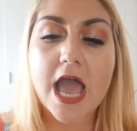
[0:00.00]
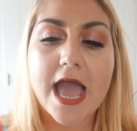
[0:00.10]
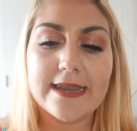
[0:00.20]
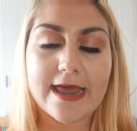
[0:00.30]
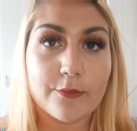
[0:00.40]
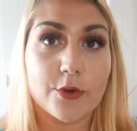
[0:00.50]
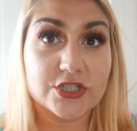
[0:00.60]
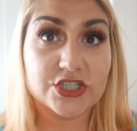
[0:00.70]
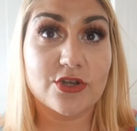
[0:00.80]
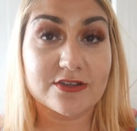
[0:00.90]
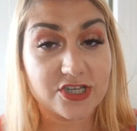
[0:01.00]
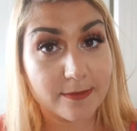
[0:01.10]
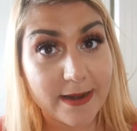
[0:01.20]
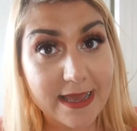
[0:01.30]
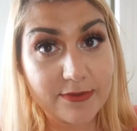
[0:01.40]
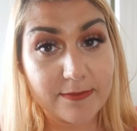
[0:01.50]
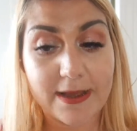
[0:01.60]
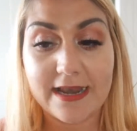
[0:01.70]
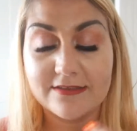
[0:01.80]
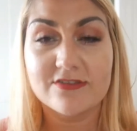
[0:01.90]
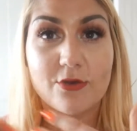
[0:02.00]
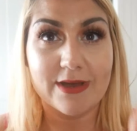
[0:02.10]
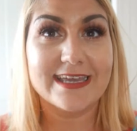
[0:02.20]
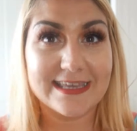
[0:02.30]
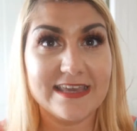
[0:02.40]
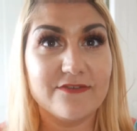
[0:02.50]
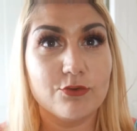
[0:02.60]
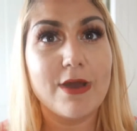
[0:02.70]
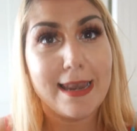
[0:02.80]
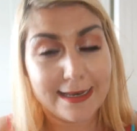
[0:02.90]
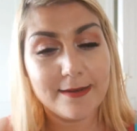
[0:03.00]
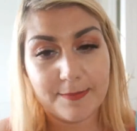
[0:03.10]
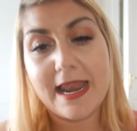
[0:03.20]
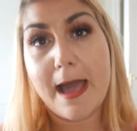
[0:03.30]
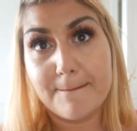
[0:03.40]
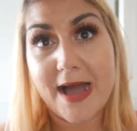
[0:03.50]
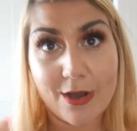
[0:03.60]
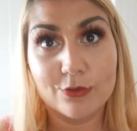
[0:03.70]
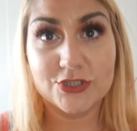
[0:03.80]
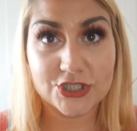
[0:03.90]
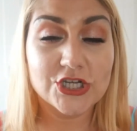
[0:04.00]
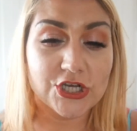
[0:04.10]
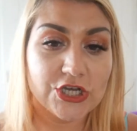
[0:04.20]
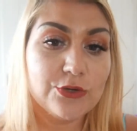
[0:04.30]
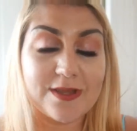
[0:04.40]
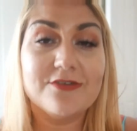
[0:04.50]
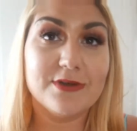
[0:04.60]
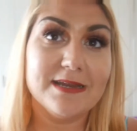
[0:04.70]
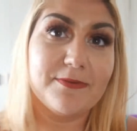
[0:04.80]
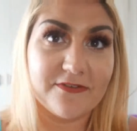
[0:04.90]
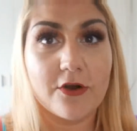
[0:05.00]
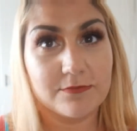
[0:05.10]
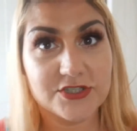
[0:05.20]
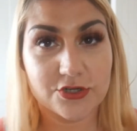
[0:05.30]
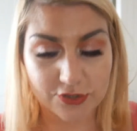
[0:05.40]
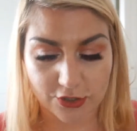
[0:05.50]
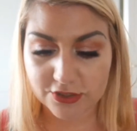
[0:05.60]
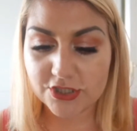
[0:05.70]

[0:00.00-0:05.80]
and I wanted to actually play with the palette so I can give you a little bit about whether it performs or not.